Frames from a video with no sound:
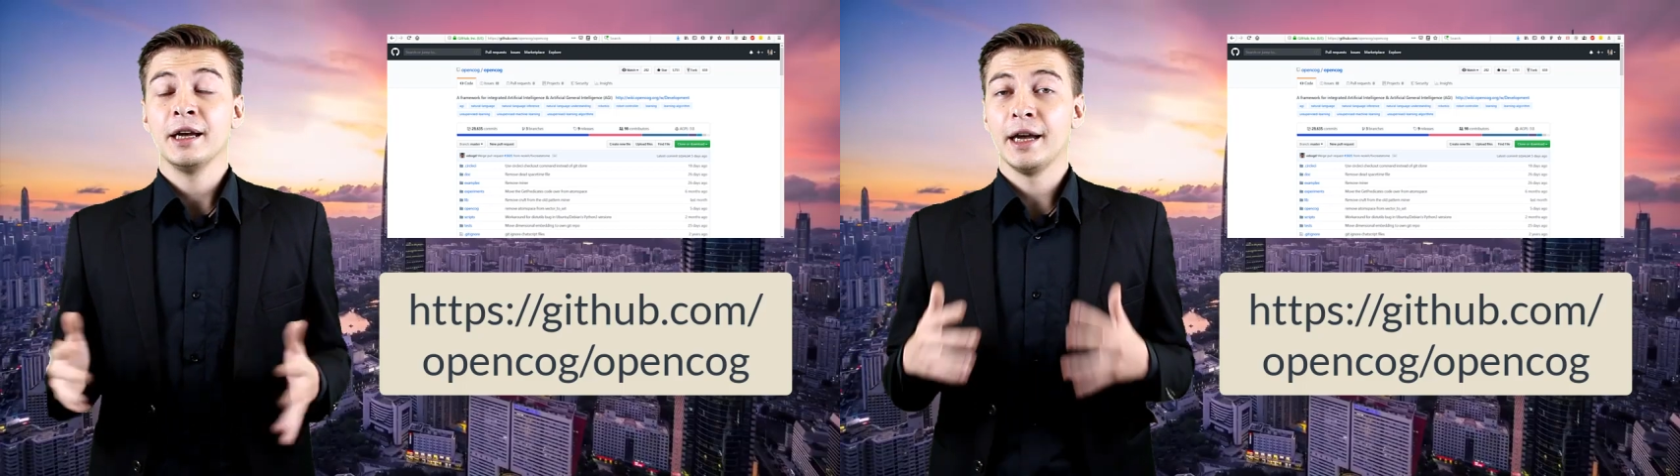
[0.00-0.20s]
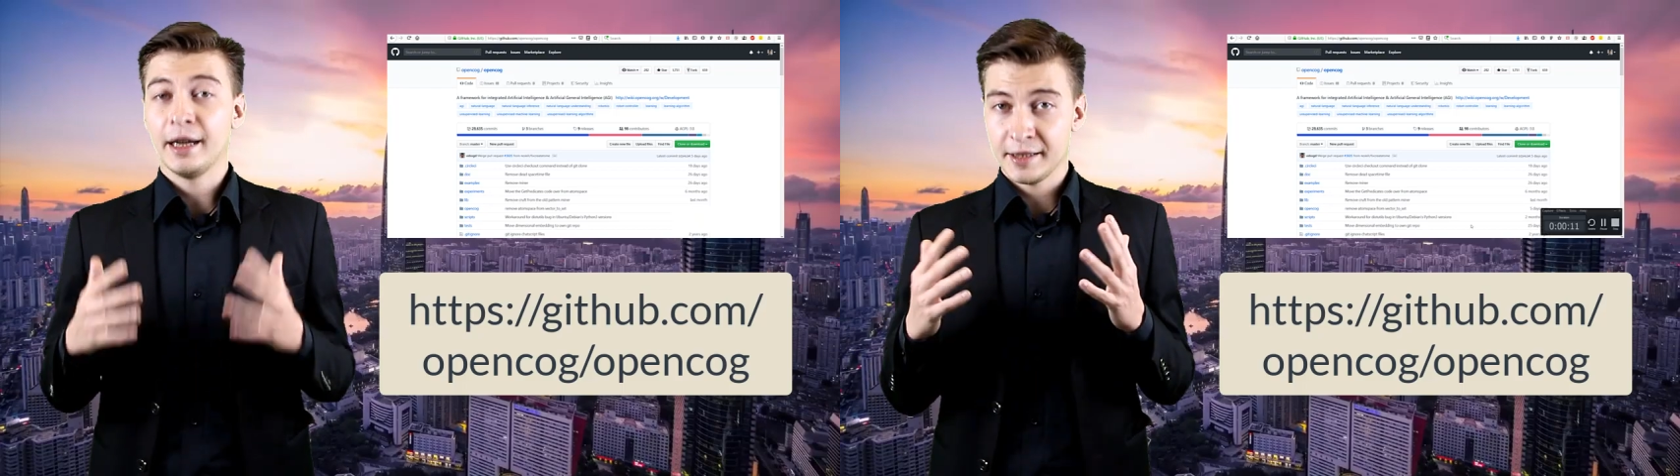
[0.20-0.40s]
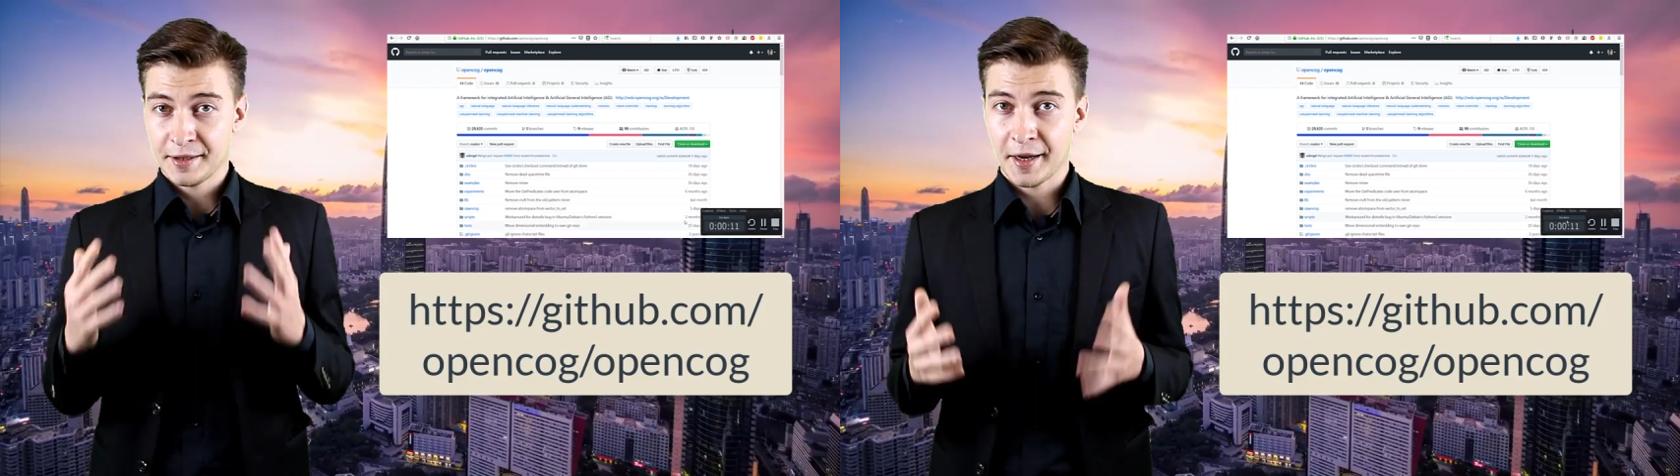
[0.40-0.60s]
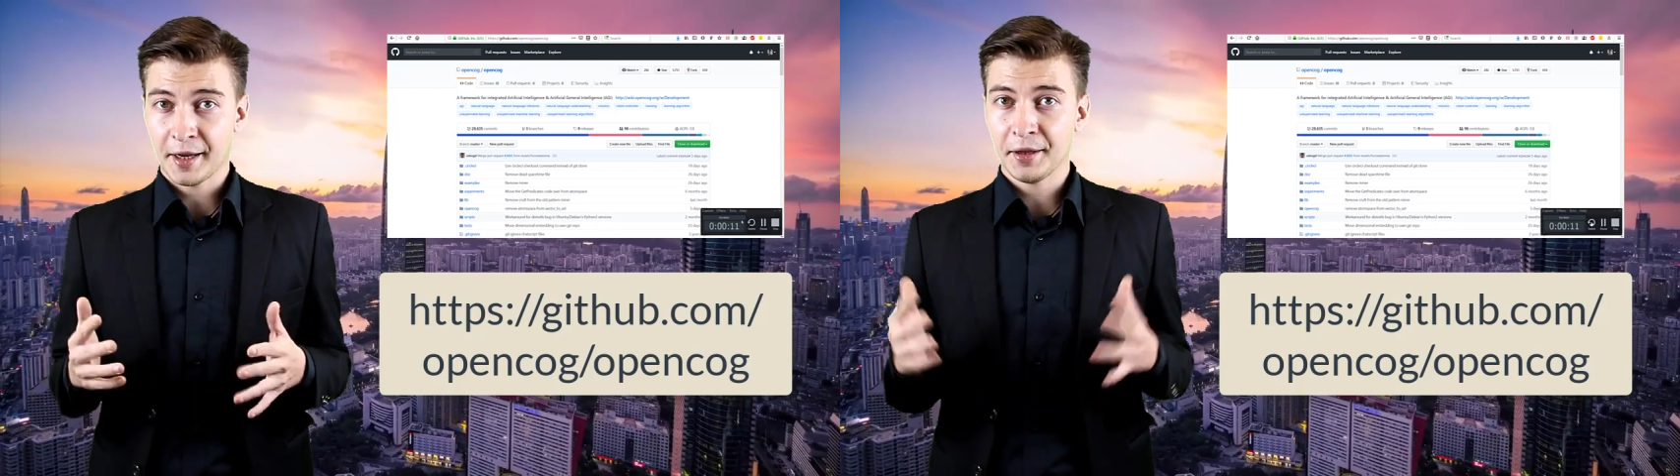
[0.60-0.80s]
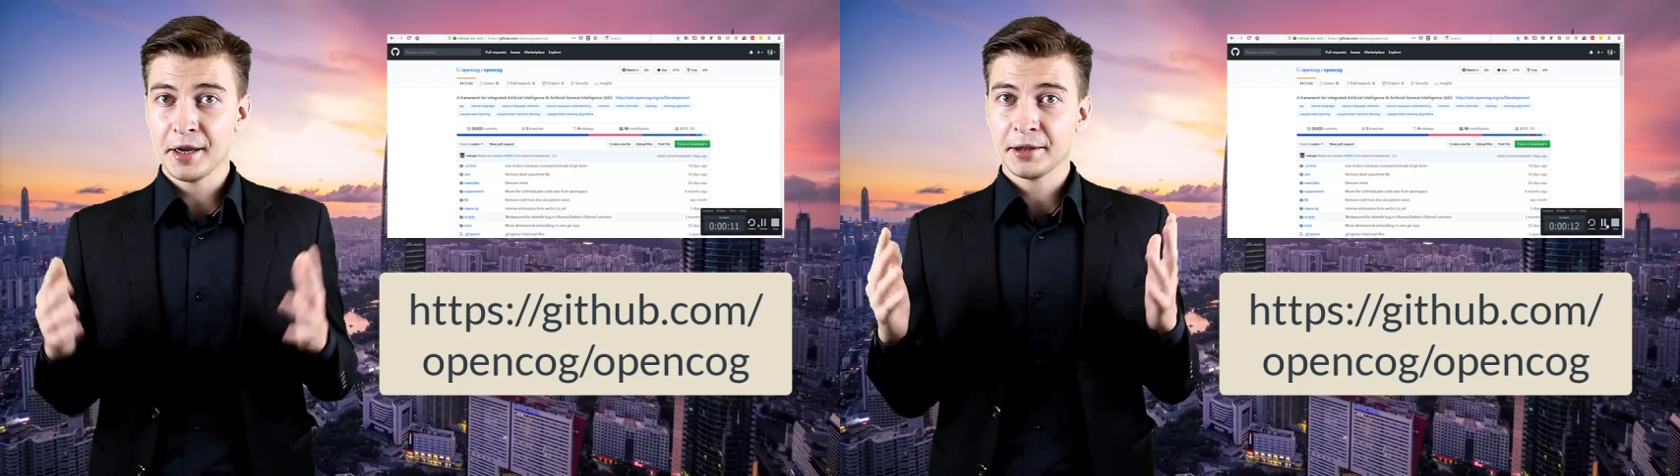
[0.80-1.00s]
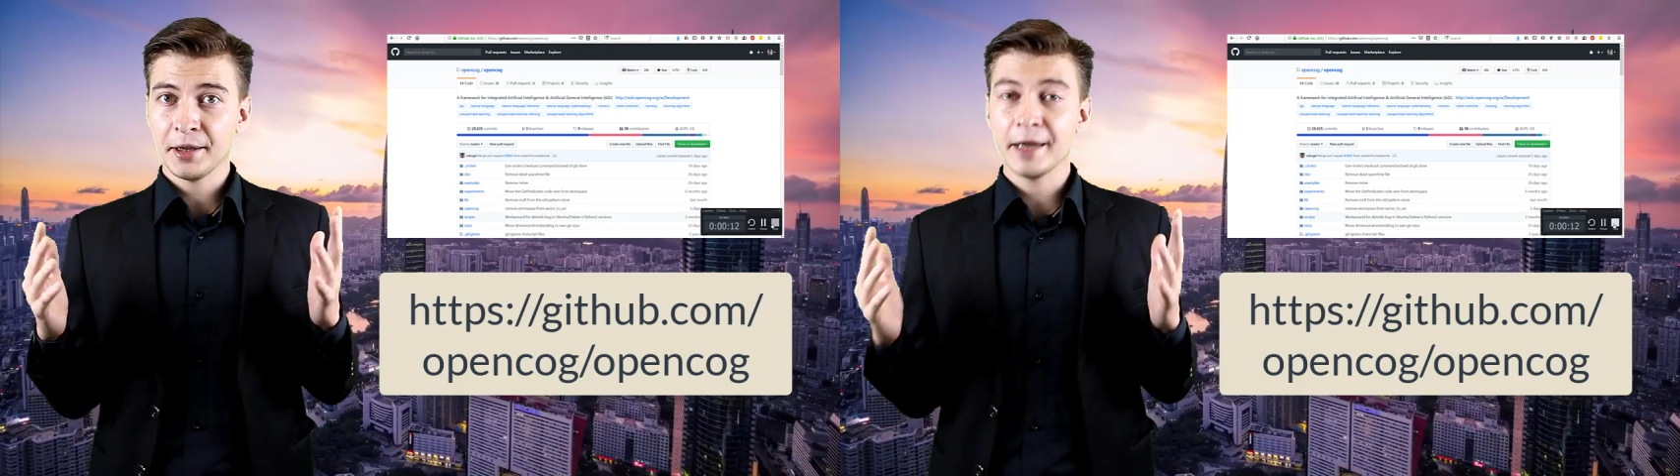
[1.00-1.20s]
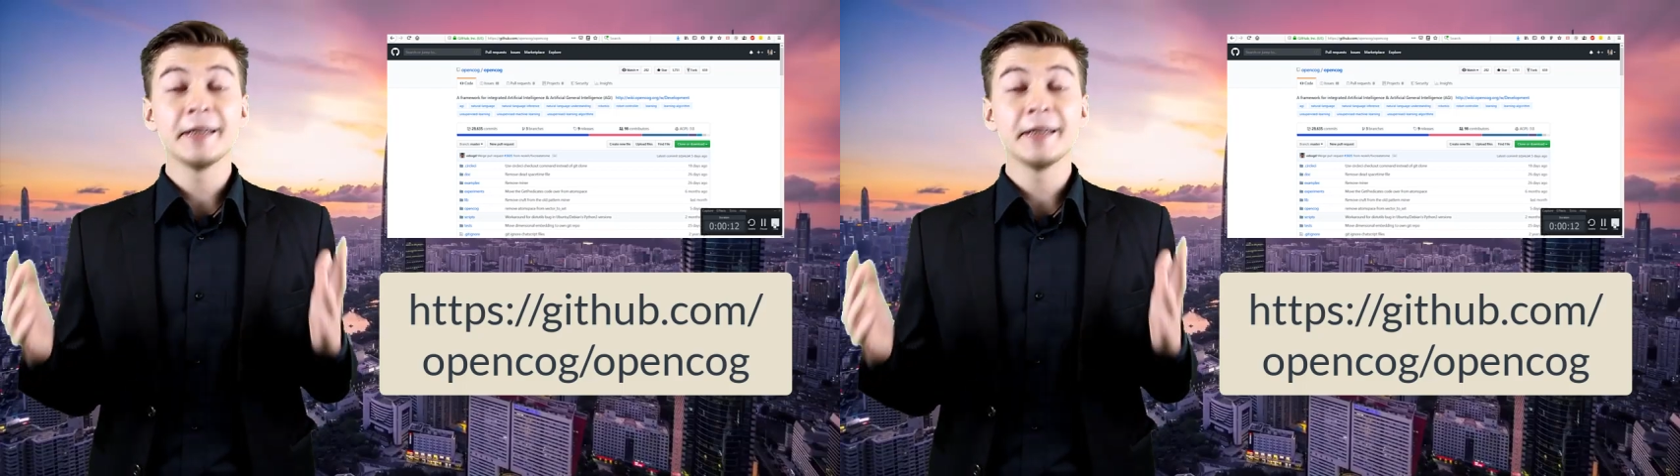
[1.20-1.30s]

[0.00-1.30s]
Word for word: as they clearly